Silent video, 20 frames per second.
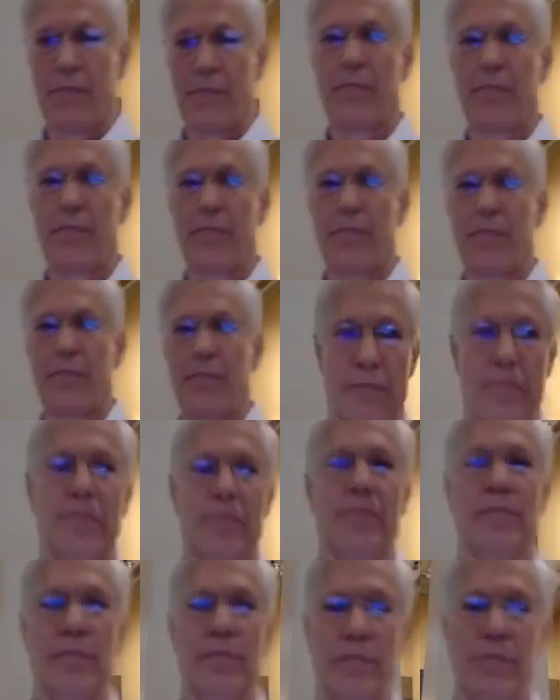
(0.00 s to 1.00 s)

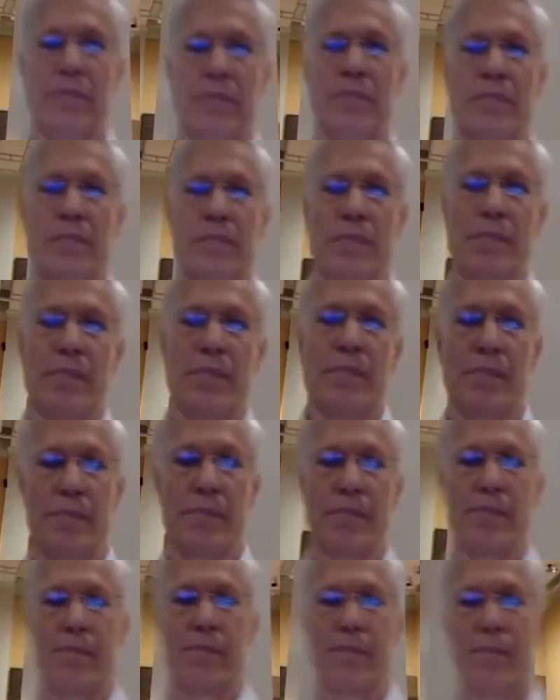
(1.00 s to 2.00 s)

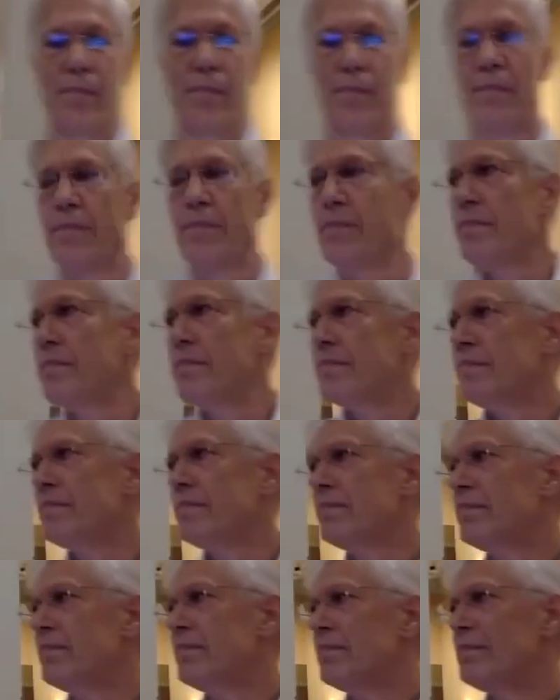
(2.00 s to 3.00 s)

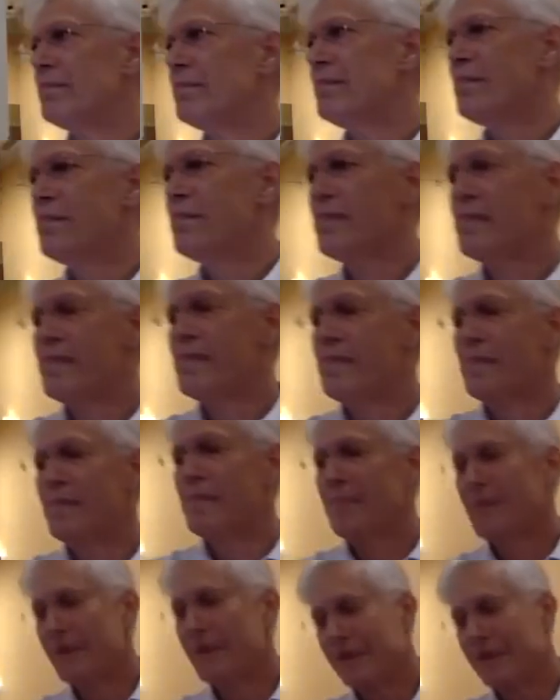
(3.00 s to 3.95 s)
The person shown says nothing.